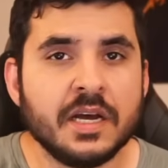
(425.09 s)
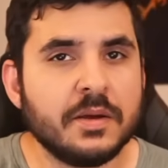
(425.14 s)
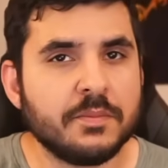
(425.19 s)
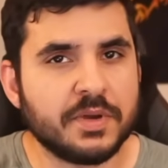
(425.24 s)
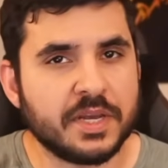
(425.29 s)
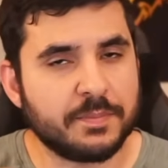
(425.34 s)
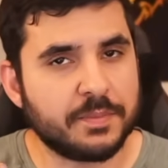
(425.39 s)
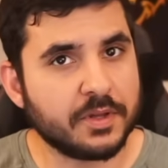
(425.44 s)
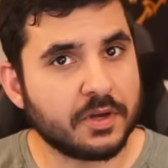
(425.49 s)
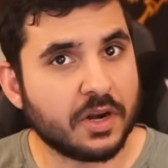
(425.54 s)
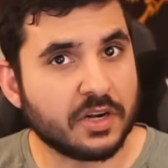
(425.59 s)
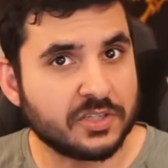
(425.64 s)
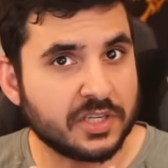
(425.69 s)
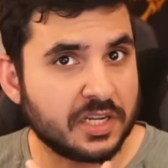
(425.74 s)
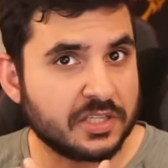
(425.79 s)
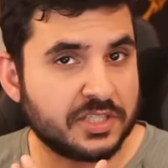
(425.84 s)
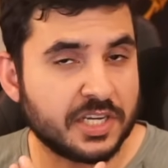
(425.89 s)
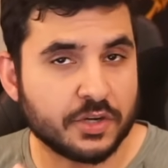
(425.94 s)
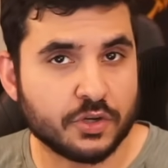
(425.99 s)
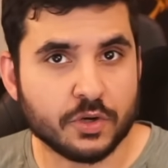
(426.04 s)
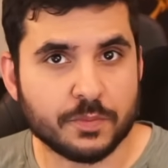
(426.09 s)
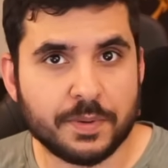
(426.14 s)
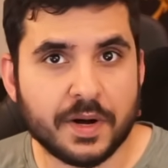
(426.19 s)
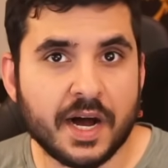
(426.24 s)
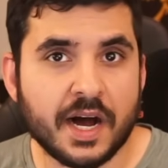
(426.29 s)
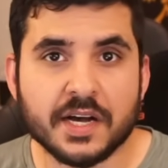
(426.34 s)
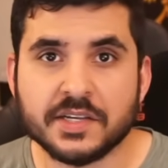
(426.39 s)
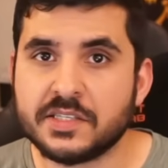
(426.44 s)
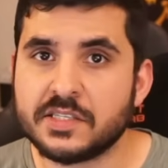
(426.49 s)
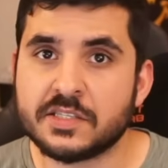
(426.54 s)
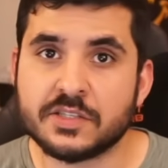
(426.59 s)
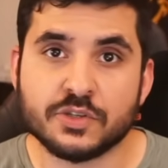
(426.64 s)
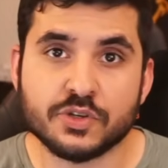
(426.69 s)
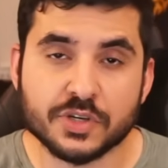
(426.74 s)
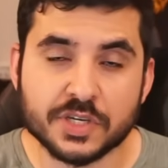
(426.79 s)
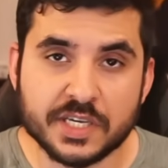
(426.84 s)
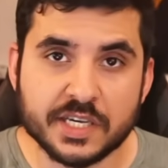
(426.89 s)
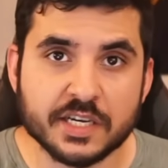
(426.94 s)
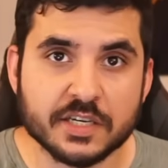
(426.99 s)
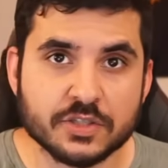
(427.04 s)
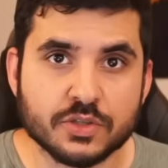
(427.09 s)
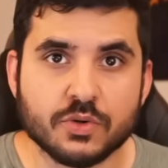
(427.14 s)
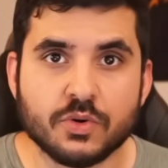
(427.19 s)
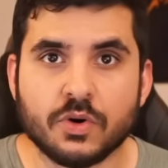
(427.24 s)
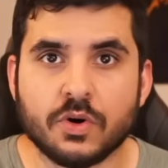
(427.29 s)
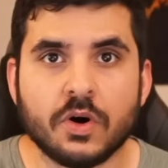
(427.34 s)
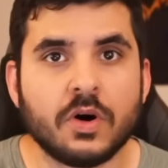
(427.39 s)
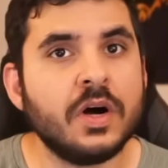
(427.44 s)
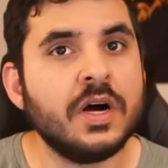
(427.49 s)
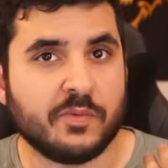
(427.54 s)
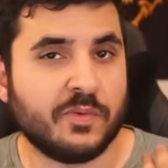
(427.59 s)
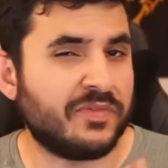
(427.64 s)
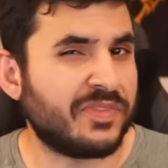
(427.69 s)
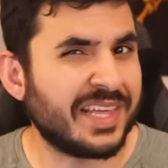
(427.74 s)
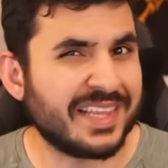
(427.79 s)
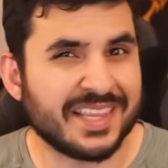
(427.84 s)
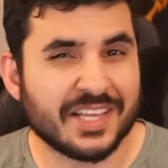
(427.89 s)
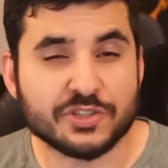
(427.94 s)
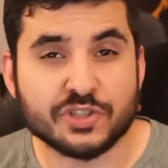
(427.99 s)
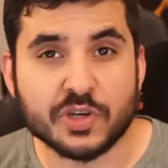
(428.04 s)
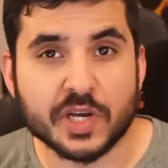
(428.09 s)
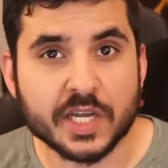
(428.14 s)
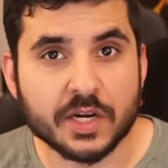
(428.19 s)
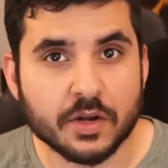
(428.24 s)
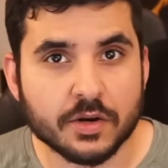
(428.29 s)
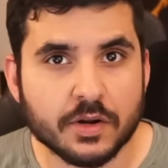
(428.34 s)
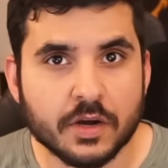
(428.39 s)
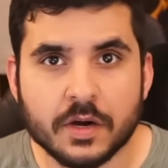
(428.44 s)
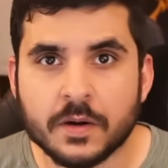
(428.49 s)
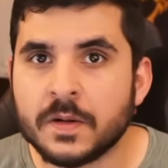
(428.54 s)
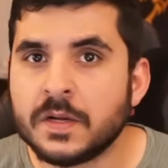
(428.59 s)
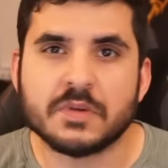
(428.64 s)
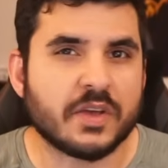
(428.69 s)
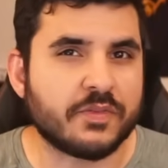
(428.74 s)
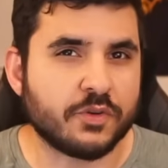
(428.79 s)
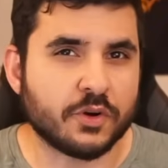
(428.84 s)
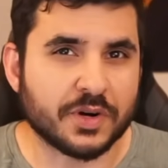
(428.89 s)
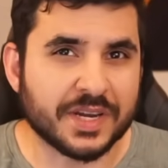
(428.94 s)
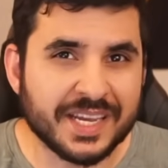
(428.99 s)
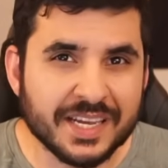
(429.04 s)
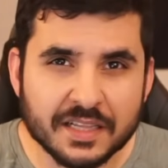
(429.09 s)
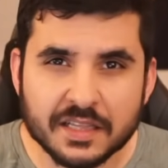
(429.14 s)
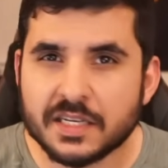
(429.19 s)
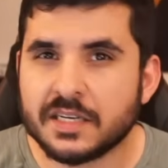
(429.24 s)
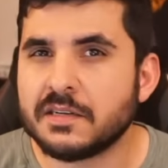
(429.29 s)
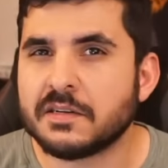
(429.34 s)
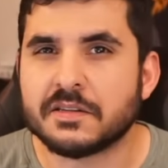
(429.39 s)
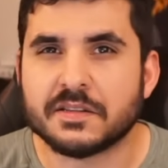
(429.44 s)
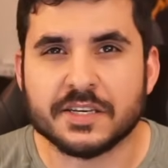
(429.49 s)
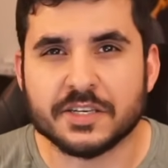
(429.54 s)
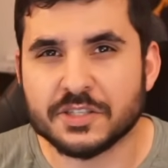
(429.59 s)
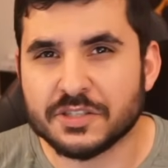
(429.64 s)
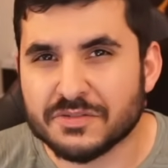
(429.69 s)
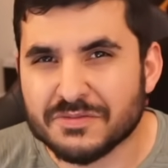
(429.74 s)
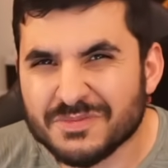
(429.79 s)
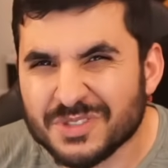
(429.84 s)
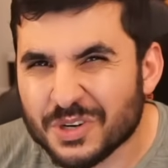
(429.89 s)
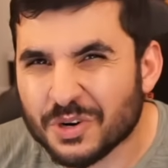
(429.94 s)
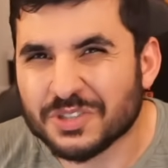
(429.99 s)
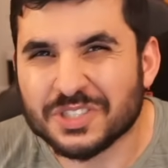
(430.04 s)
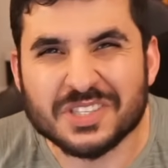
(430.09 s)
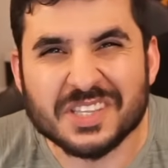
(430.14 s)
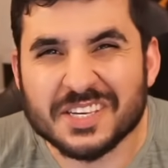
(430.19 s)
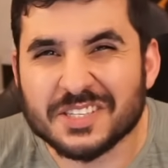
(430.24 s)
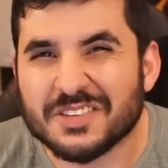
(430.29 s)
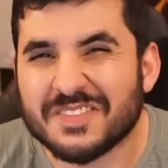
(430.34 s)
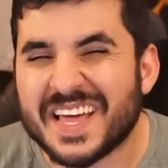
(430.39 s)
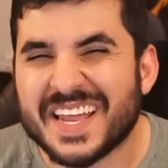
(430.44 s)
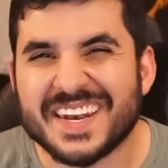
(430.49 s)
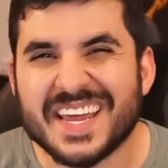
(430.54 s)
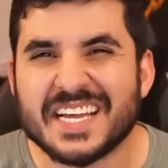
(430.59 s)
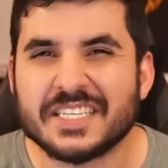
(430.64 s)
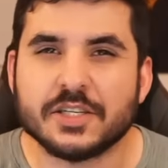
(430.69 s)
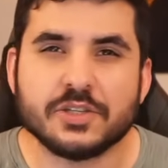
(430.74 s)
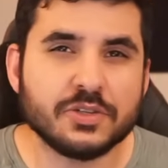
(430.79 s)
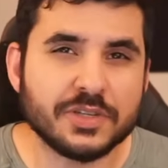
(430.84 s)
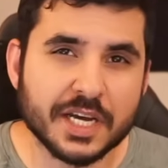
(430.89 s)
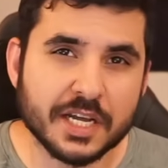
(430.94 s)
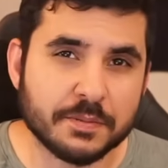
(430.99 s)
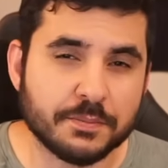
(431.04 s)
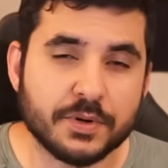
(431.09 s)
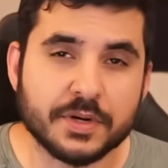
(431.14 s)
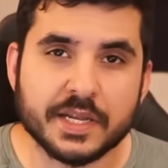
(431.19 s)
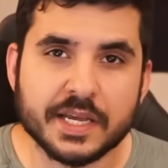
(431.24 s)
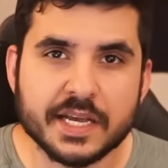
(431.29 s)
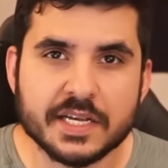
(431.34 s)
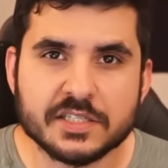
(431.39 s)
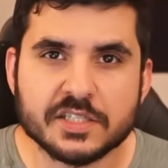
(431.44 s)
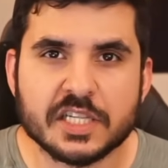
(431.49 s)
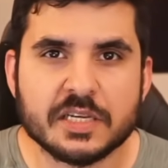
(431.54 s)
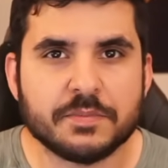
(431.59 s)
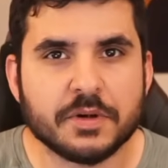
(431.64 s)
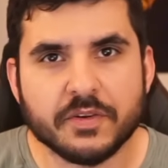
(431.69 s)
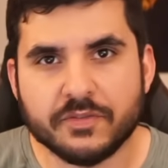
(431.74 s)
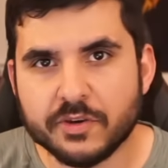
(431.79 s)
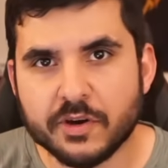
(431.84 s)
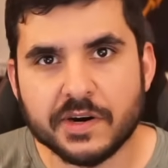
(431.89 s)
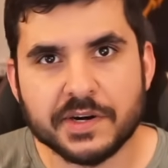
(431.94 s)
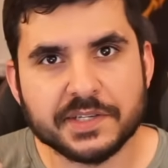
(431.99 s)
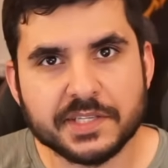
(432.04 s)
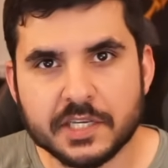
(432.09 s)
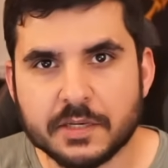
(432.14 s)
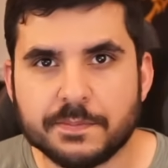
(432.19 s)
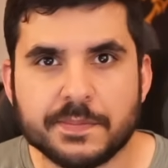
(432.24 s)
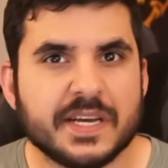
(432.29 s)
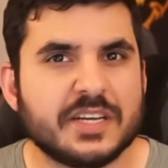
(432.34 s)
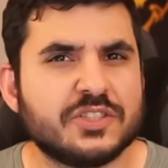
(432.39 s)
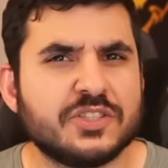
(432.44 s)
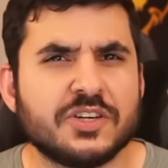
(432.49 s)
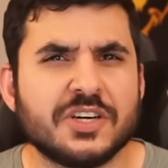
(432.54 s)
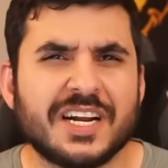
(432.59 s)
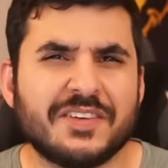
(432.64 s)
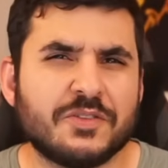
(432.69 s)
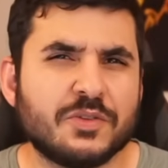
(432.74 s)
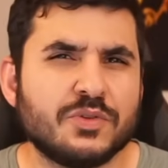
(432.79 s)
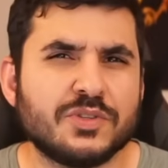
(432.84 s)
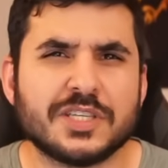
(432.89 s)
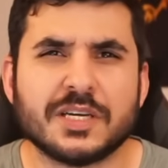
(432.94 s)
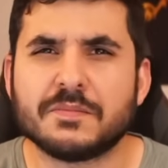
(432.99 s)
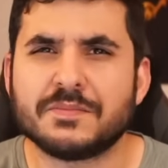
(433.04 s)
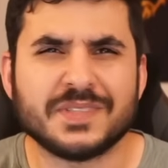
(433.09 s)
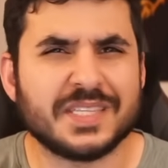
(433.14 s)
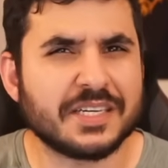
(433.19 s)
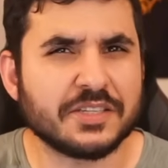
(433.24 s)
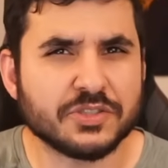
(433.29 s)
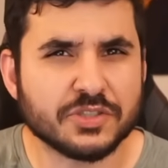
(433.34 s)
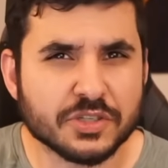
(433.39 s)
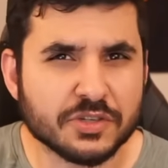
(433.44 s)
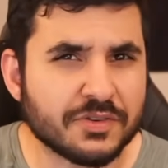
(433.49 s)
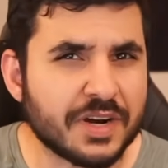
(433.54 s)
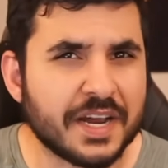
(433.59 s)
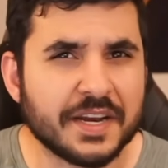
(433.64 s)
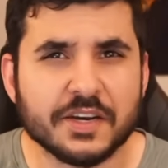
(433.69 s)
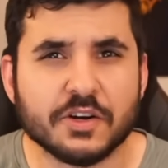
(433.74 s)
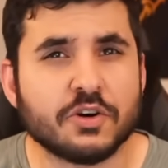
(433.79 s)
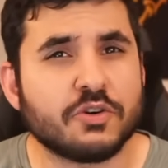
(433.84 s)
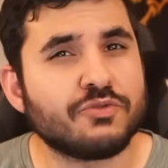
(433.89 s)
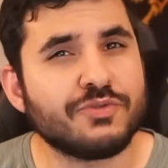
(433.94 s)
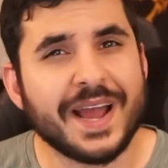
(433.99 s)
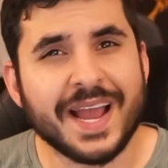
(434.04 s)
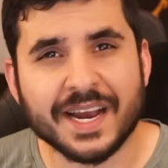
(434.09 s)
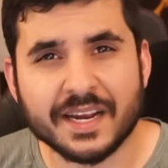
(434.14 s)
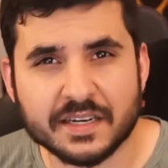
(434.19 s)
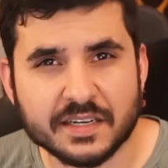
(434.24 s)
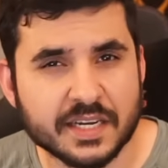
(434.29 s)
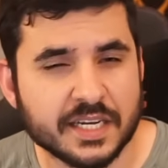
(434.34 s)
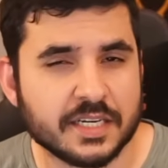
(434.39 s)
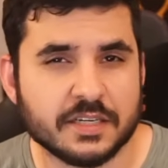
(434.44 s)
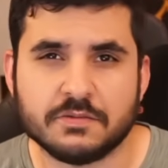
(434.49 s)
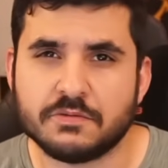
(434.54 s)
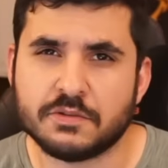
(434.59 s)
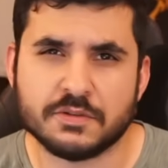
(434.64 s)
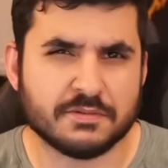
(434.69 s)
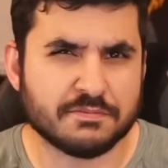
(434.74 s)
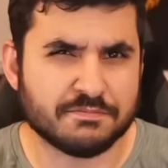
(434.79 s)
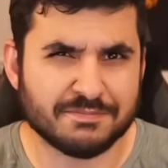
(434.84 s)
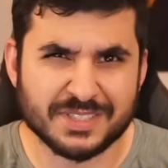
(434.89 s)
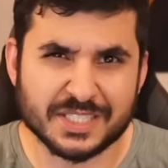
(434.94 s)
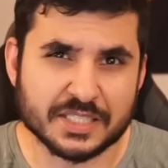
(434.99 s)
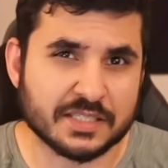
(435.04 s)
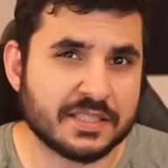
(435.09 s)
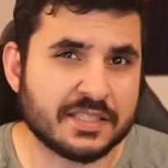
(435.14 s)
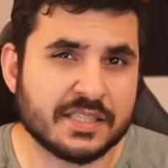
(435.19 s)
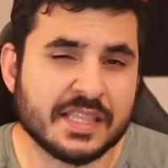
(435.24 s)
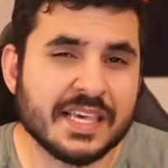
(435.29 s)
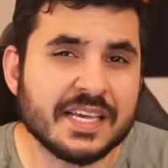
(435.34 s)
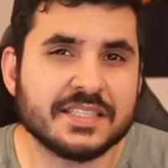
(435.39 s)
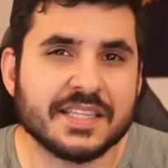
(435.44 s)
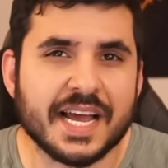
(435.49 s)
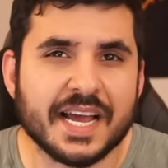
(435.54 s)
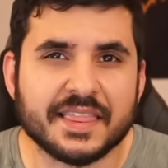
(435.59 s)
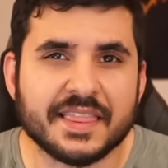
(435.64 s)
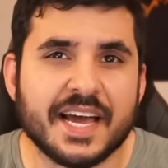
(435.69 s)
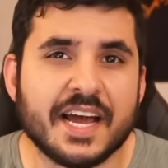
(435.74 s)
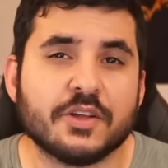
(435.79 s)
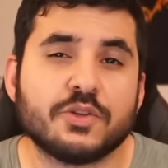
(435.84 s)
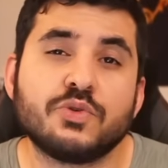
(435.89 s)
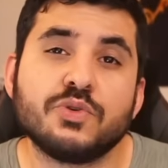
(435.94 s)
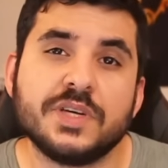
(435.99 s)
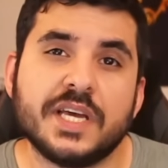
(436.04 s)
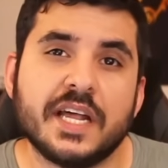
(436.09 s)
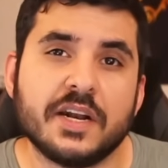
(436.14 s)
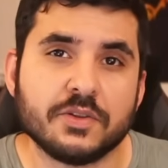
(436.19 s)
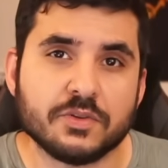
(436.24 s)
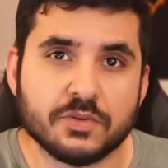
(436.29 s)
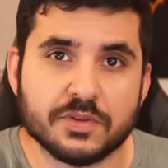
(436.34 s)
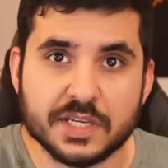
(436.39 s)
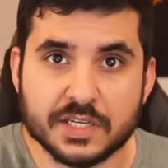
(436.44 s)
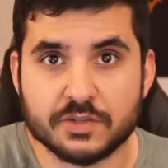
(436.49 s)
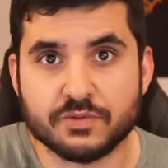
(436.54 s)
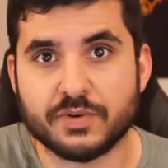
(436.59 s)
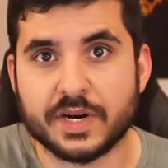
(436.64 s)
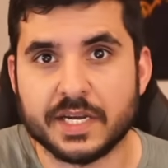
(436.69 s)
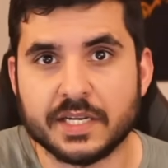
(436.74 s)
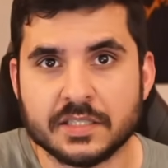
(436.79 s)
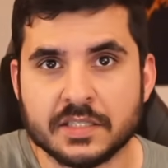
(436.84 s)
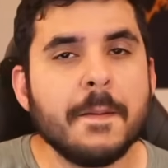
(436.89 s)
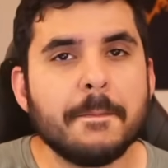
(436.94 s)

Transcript: People are gonna try to check your passes and your gear score, if they let you in or not. If you're a healer and things, just things of that nature, you'll get in pretty easily. But if you're a DPS, you're gonna have to do some dungeon grinding or rank 10 or just things like that to get into these raids.